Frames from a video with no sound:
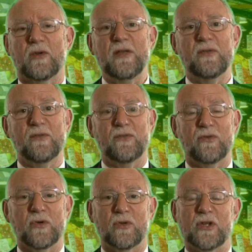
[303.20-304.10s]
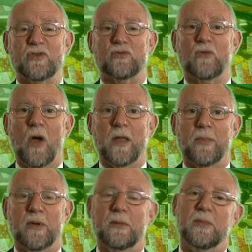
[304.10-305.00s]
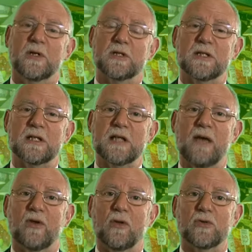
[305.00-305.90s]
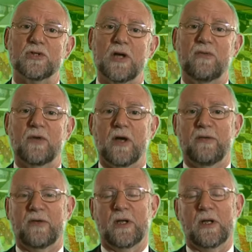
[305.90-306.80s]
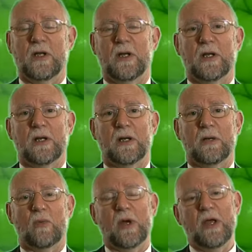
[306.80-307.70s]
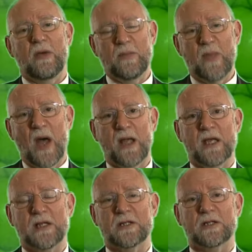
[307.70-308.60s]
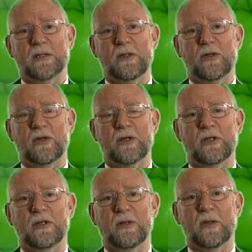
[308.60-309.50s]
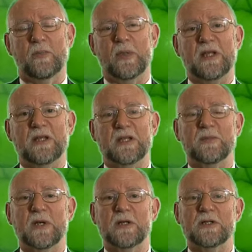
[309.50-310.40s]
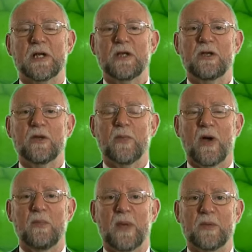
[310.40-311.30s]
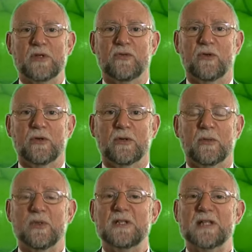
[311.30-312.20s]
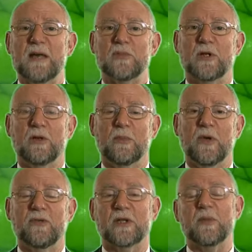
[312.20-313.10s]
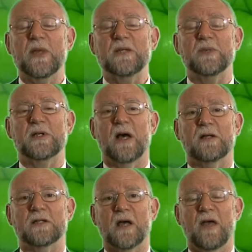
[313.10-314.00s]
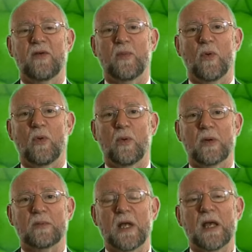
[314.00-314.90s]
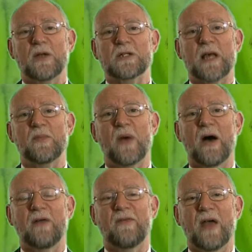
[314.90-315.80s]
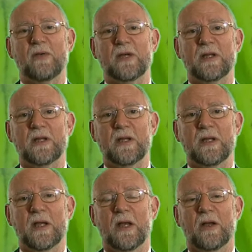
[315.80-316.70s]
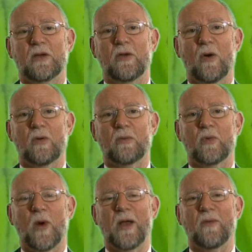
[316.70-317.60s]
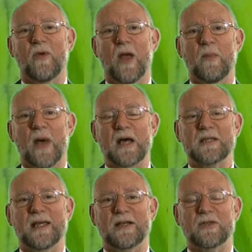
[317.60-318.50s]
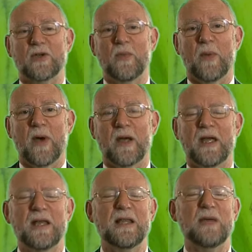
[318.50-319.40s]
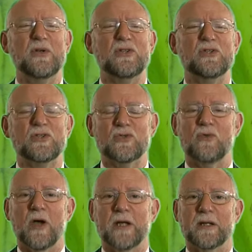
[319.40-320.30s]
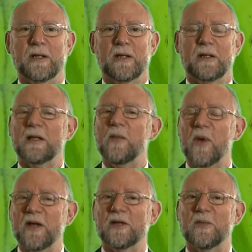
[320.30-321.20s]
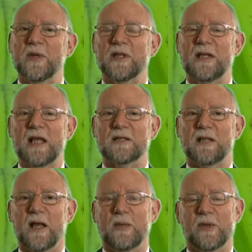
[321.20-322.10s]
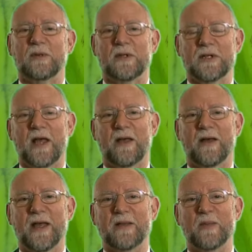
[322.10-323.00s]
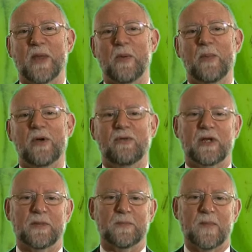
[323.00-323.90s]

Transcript: or even fruit that's ripe, because it doesn't have a long shelf life. In markets, you can beat this because you can buy blemished fruit, which is absolutely perfect. The best bananas I ever bought were some I found in the not quite right basket at a supermarket, and they were just right. They mightn't have been the next day, but the day I ate them, they were perfect.